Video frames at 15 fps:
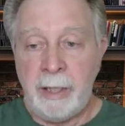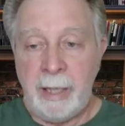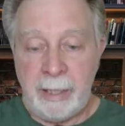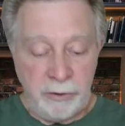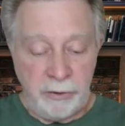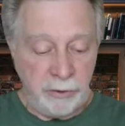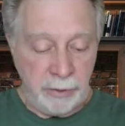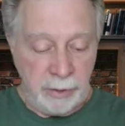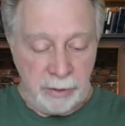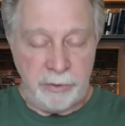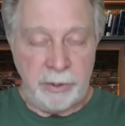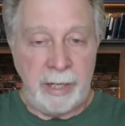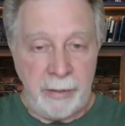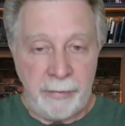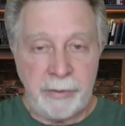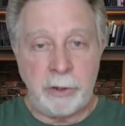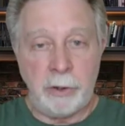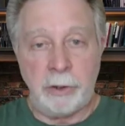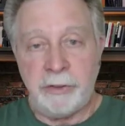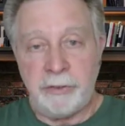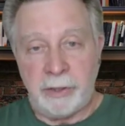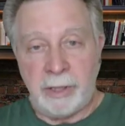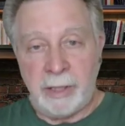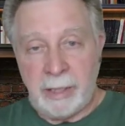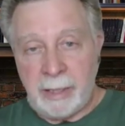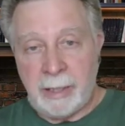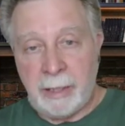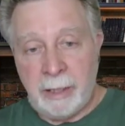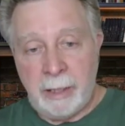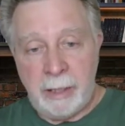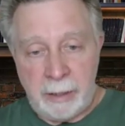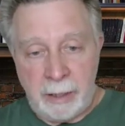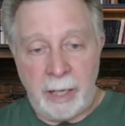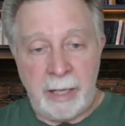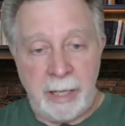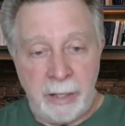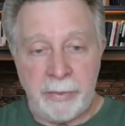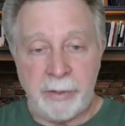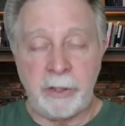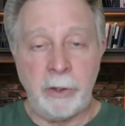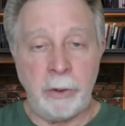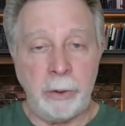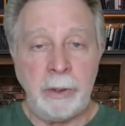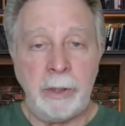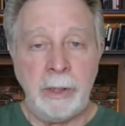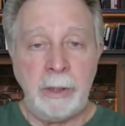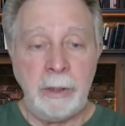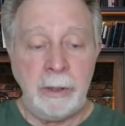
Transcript: And is it ethical? Is it not ethical?